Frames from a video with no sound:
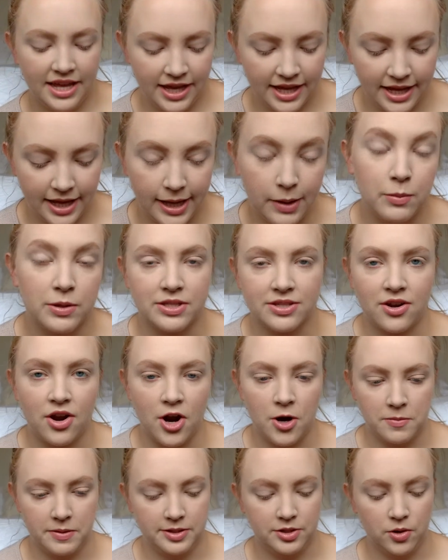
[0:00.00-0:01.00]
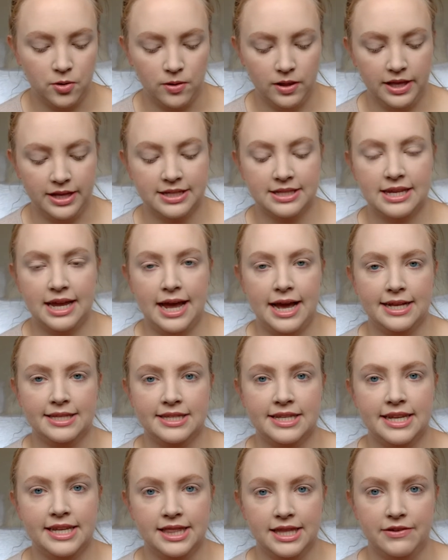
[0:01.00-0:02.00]
it was karma totally, because I
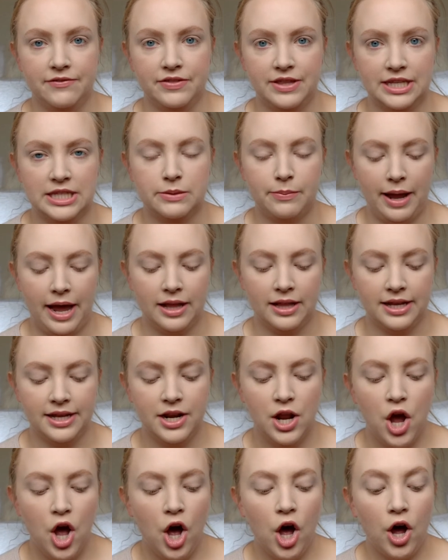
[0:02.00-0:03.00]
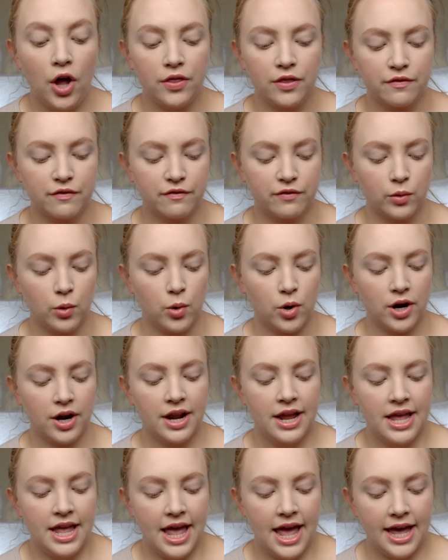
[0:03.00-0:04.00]
accidentally left this palette on the
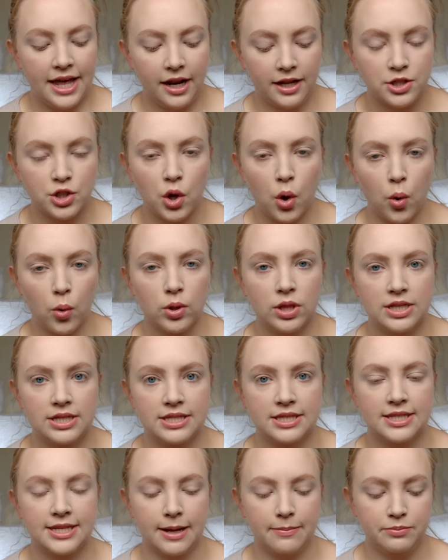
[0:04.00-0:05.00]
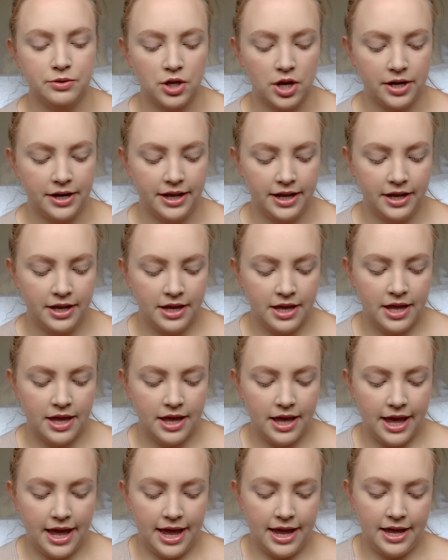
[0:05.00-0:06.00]
floor and I totally stepped on it.
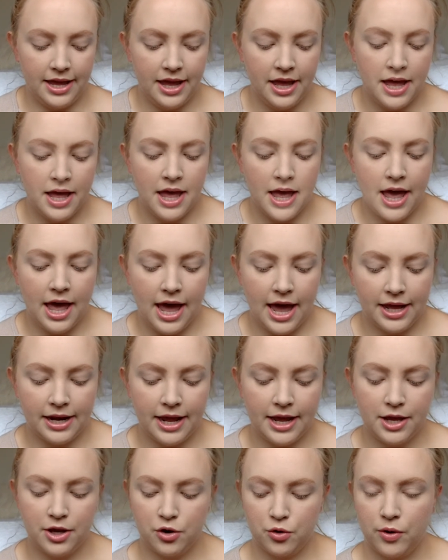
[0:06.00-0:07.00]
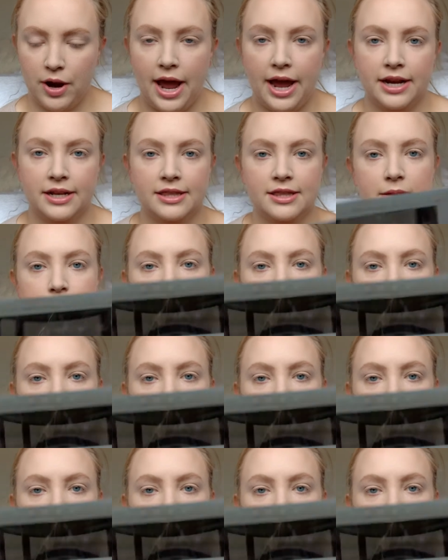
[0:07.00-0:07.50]
And I cracked